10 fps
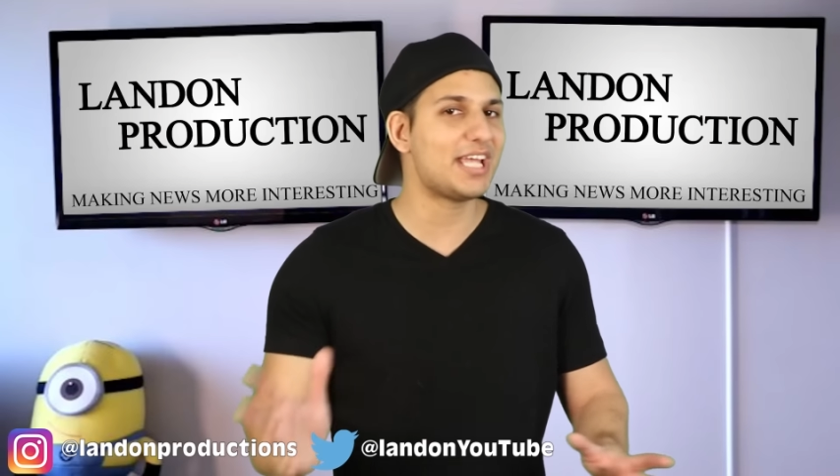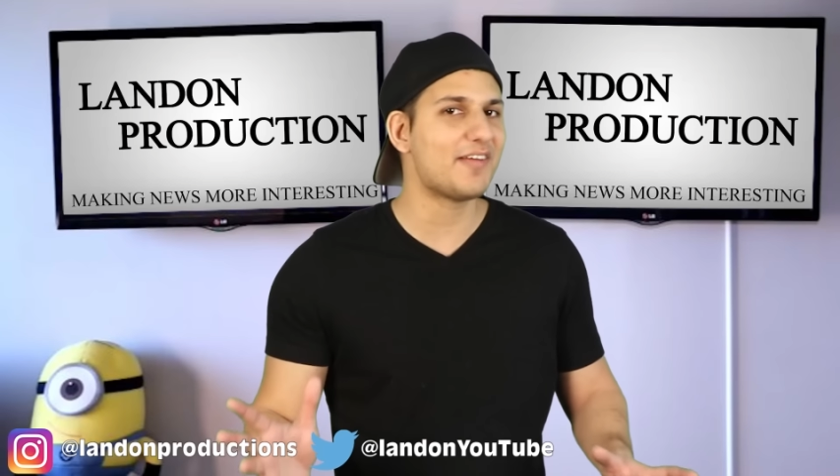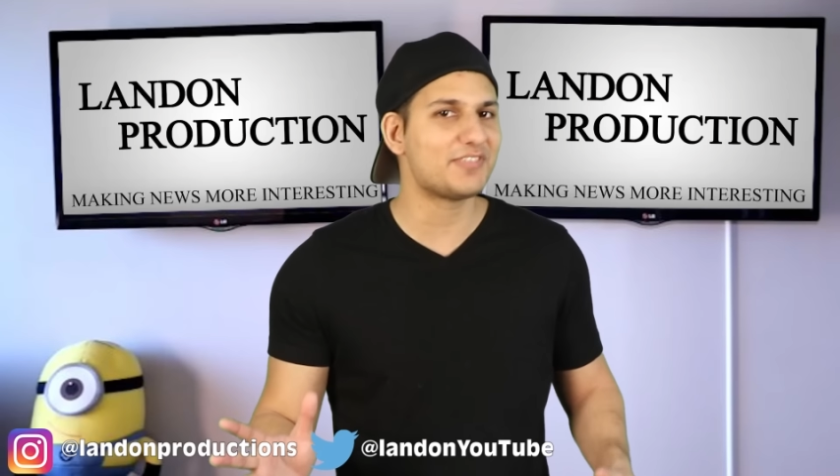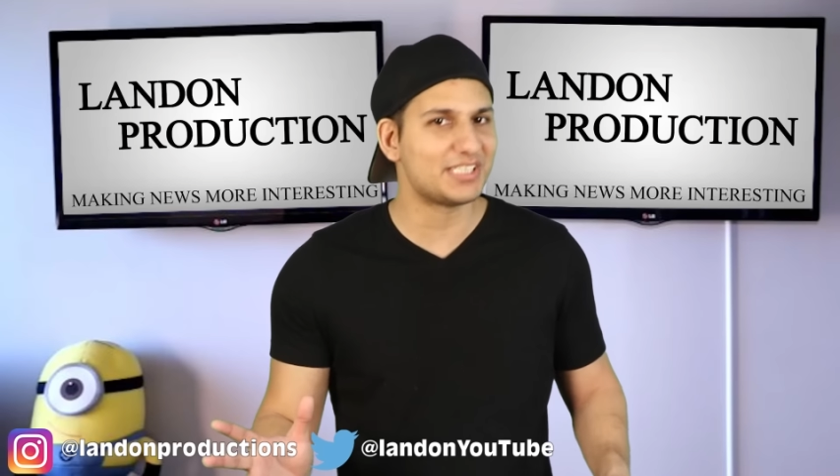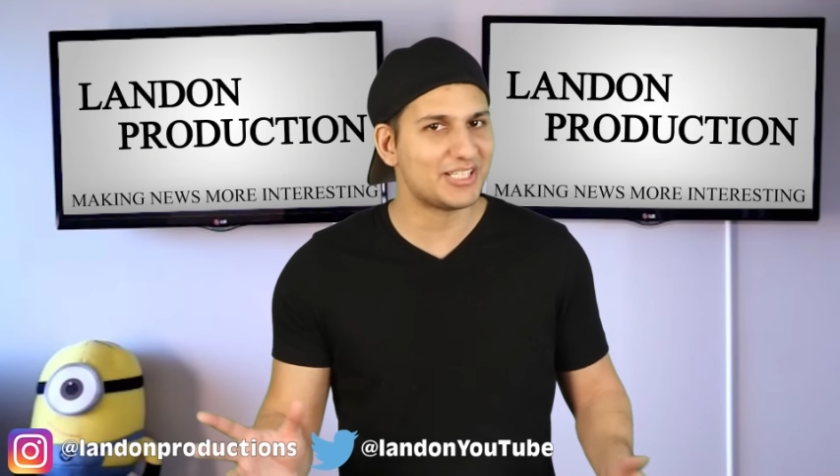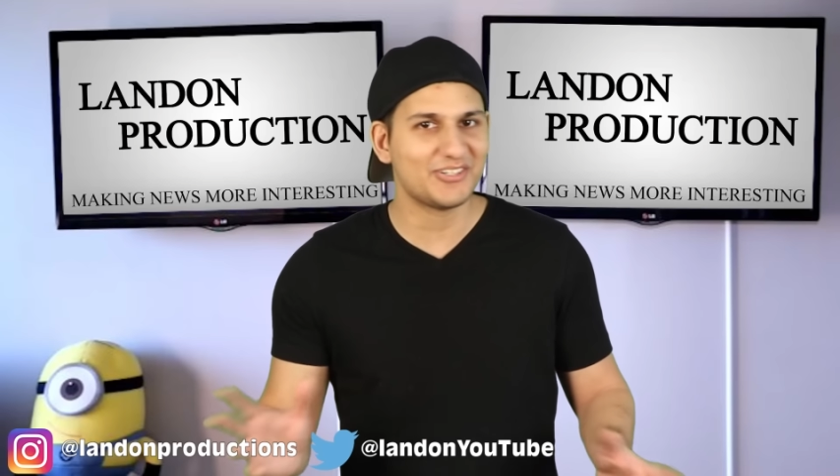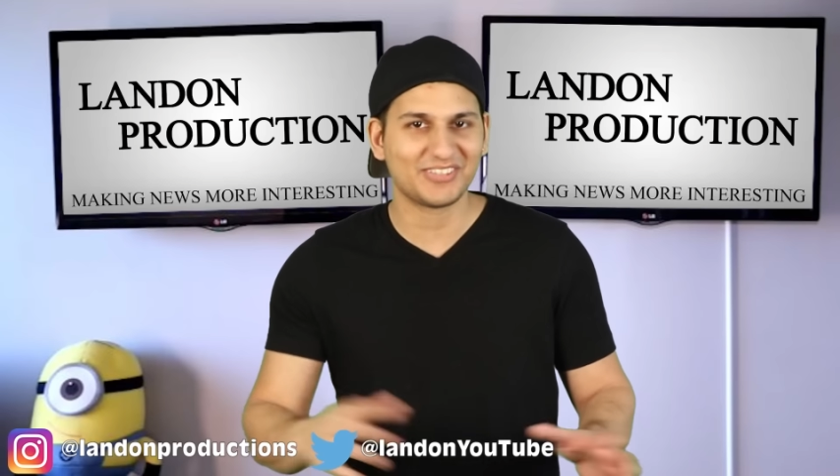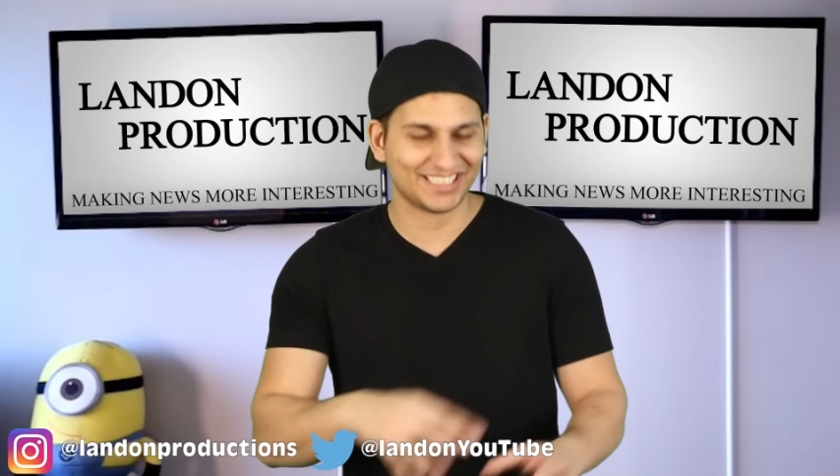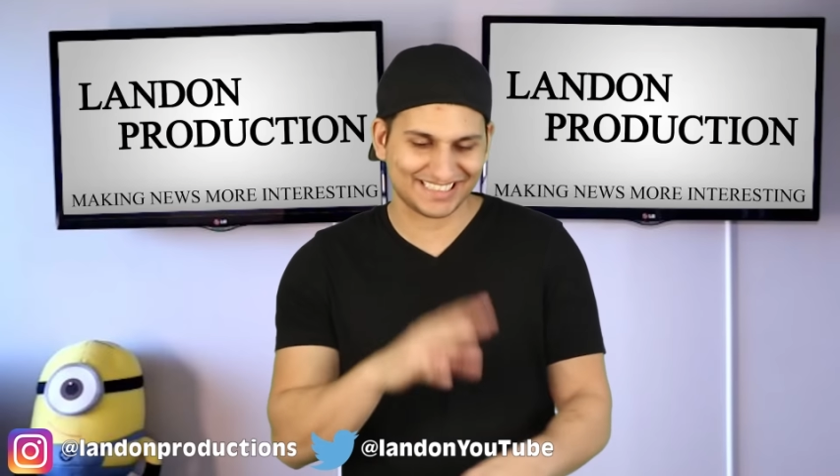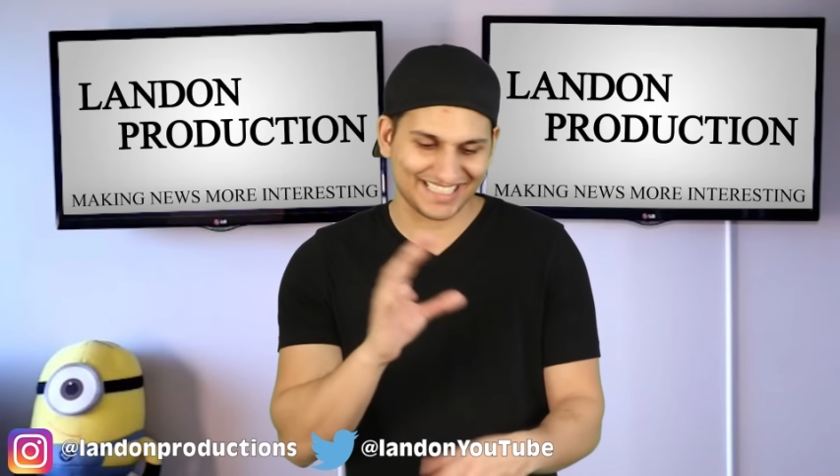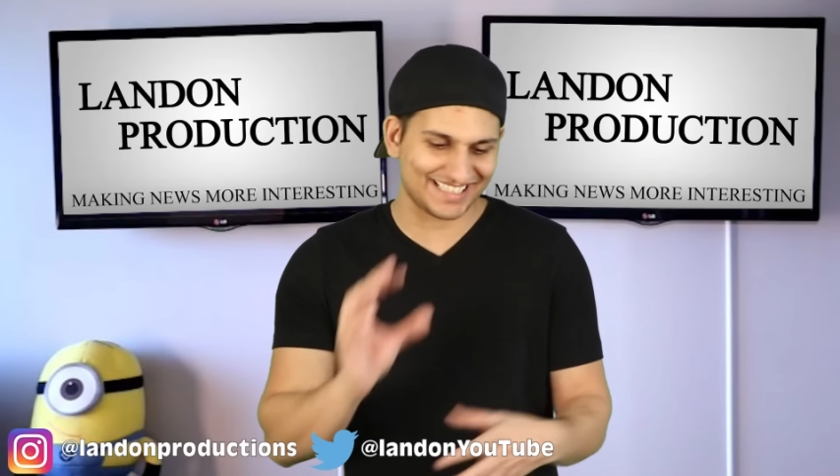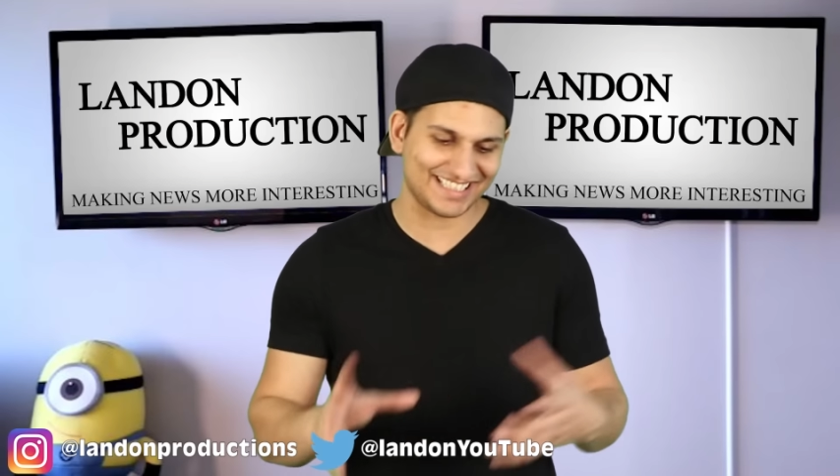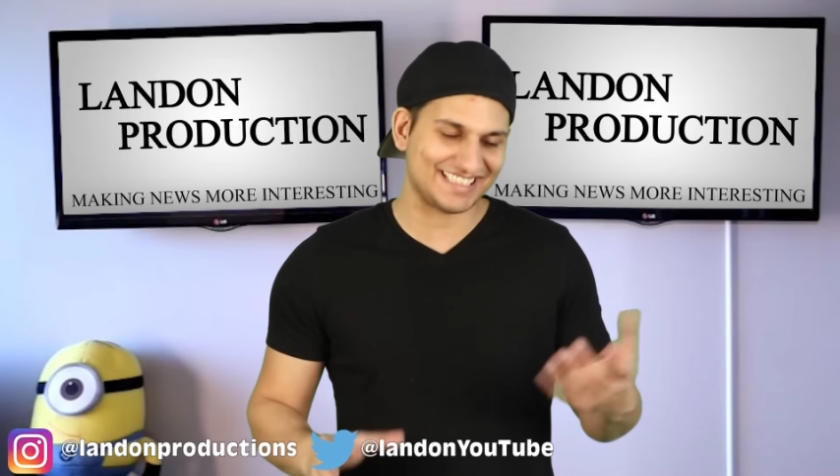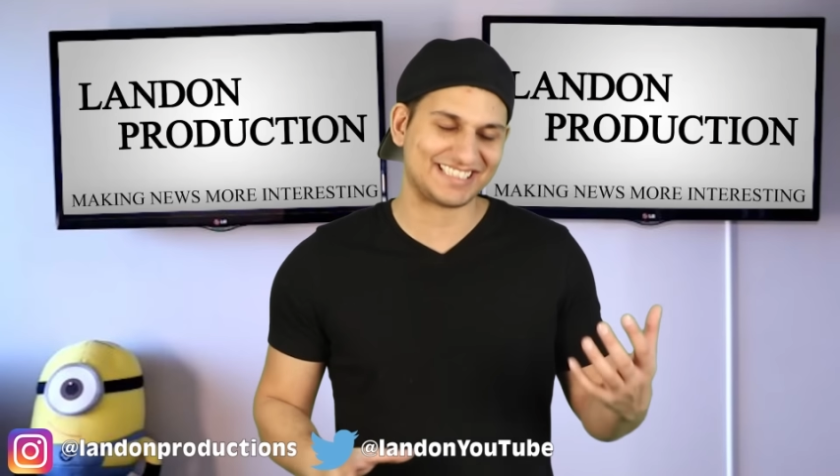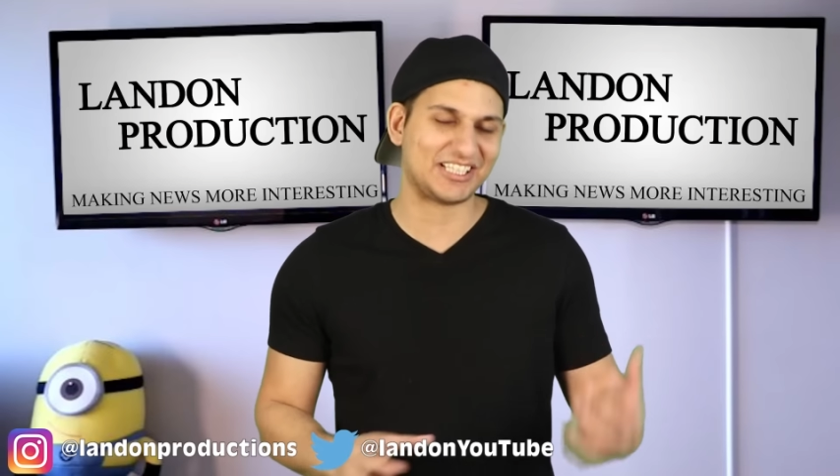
you have to do, it's